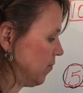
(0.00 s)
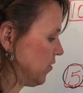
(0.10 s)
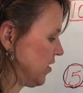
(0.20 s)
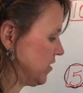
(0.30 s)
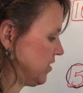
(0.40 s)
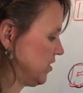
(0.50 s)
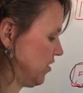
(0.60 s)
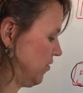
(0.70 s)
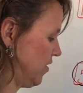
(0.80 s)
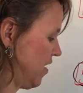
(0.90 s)
plus
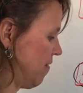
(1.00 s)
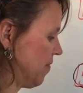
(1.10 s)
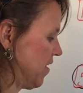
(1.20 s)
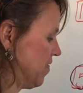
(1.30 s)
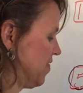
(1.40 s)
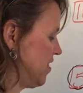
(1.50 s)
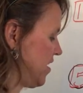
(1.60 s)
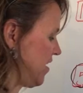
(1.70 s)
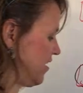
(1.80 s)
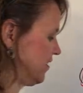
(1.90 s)
2. And
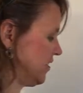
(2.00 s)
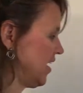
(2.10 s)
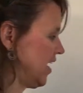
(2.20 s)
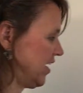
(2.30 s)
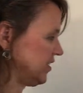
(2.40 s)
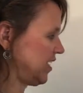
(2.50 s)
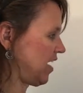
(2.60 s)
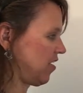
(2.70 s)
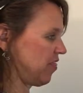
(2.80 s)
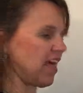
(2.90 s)
this is
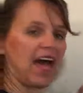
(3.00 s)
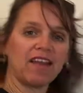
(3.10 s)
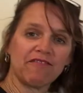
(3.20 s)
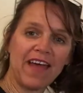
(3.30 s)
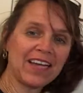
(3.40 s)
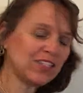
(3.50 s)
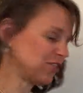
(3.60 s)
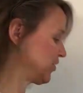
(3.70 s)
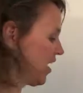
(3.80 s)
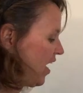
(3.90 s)
how that
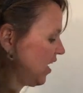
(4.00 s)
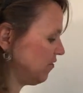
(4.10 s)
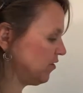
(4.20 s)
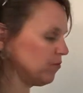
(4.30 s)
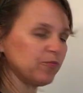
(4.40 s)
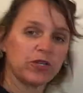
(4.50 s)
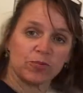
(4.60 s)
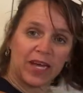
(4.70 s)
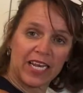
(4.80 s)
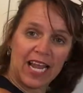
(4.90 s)
factors. If you
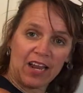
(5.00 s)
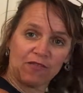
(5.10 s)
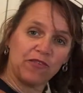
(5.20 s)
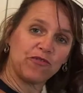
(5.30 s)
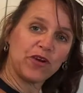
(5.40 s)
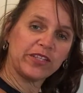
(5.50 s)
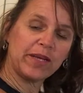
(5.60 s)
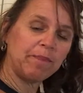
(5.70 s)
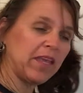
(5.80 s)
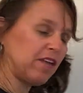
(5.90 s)
multiplied it out, if you FOILed
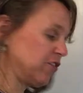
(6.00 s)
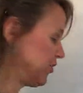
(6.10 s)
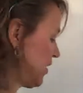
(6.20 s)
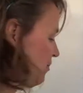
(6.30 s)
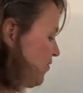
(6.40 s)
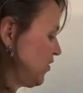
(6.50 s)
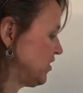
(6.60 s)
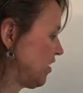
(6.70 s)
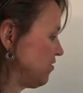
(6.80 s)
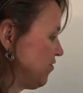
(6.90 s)
it, first times first gives